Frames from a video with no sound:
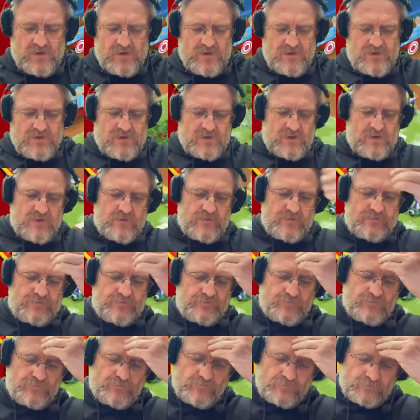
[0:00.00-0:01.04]
So
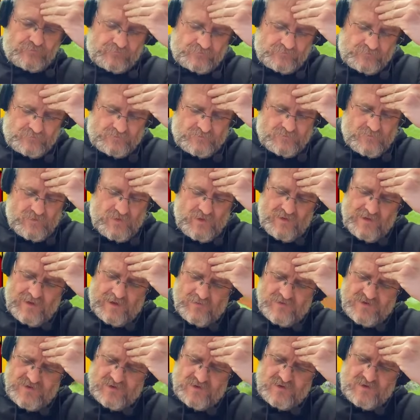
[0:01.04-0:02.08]
that
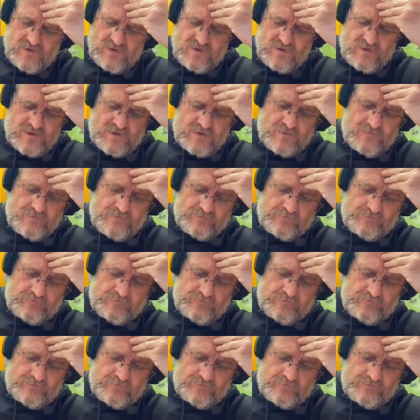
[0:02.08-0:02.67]
was a good thing.